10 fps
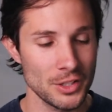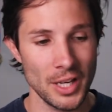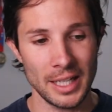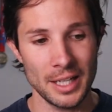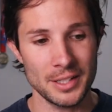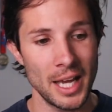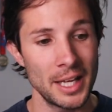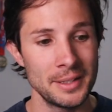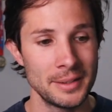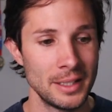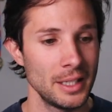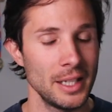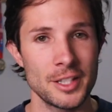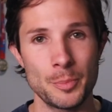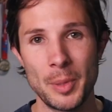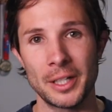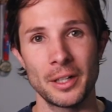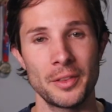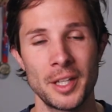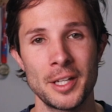like I said, it's
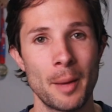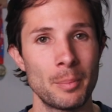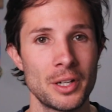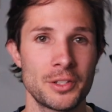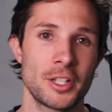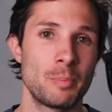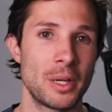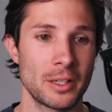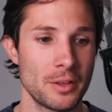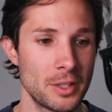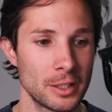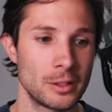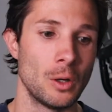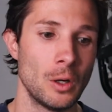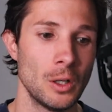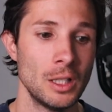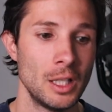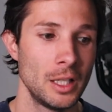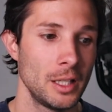bigger than numbers, it's bigger than a goal.